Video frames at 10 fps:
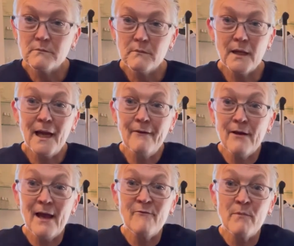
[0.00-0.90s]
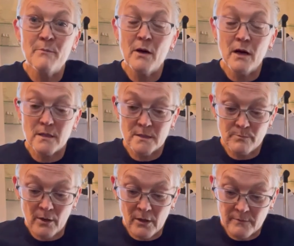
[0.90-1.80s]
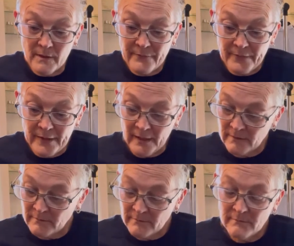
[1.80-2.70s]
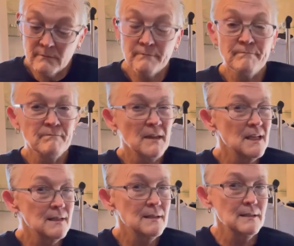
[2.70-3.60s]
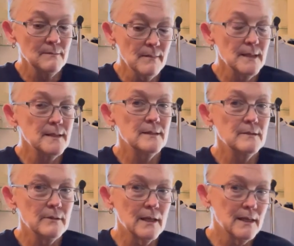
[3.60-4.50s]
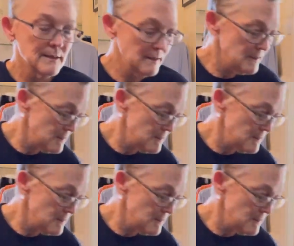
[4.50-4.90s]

I have half my box bought right then. They may do that. That's